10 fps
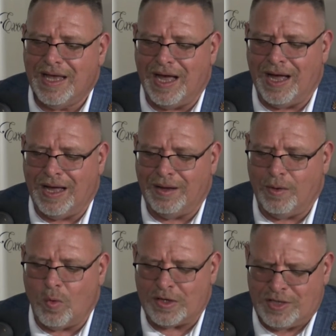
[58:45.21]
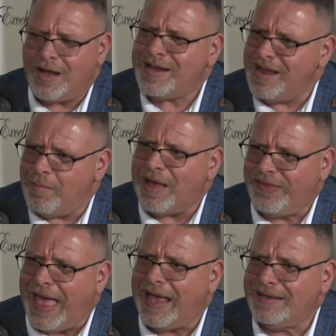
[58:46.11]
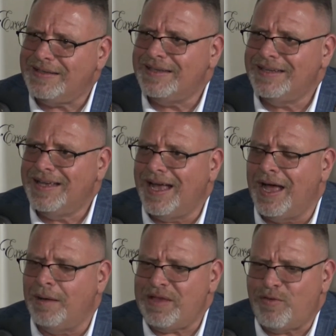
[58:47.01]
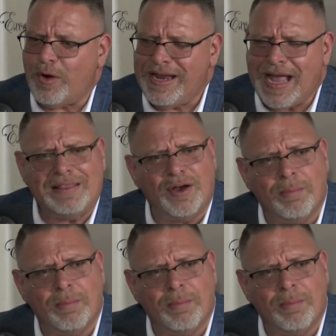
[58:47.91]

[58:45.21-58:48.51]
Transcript: uh, were talking about that uh, before he got there.